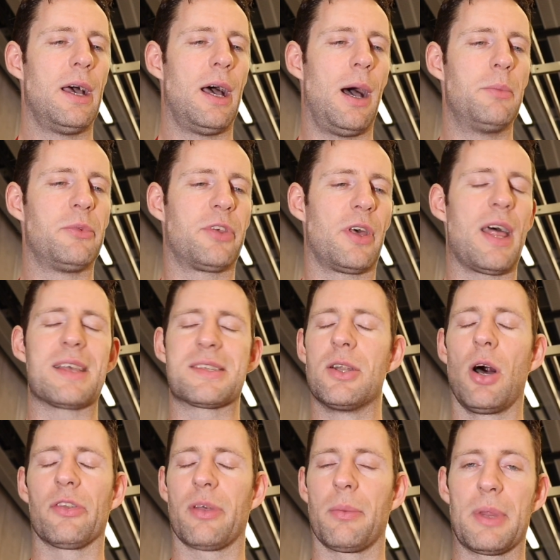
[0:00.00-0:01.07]
Um, so that's
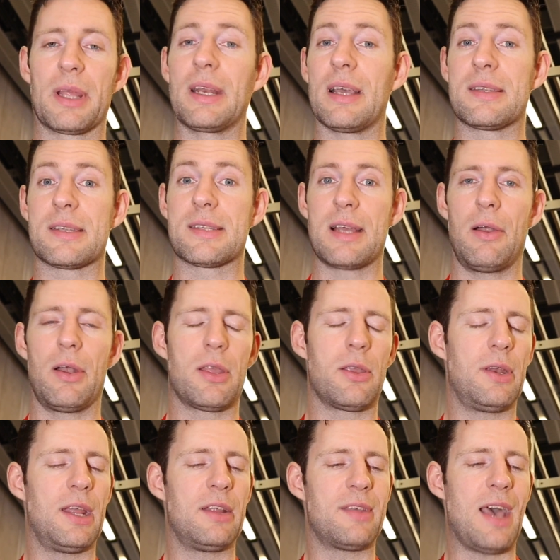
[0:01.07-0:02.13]
not something necessarily
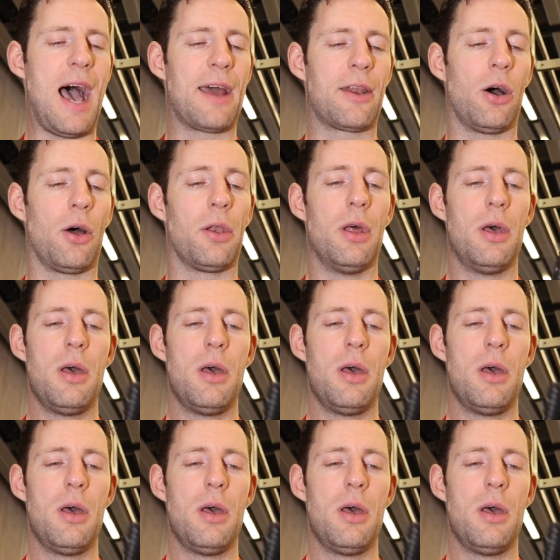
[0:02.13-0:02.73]
you need to add on.